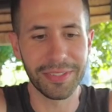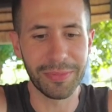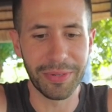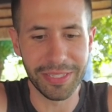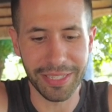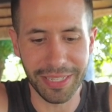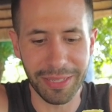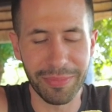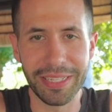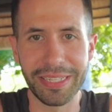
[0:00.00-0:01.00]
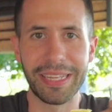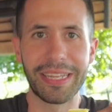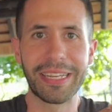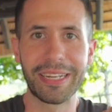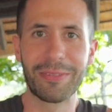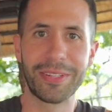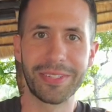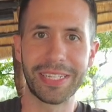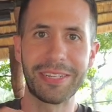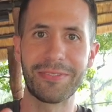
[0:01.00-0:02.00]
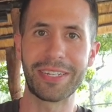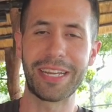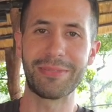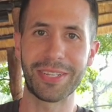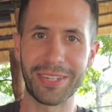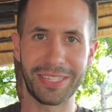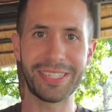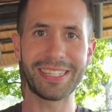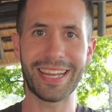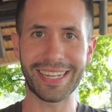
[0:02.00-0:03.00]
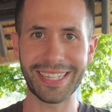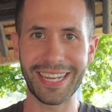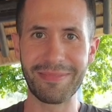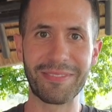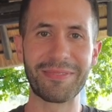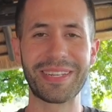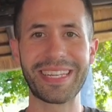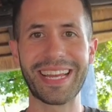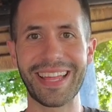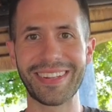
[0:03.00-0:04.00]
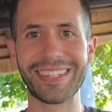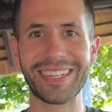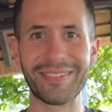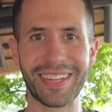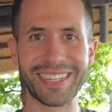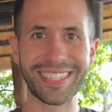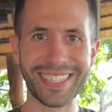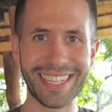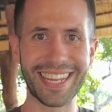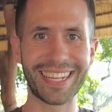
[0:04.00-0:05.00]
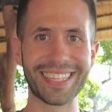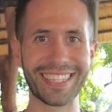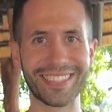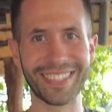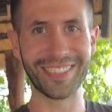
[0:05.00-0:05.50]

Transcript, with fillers: experience kind of like being in daycare but there's like different times. All right, it's snack time. Everybody gathering. Come get your snack. And I was like,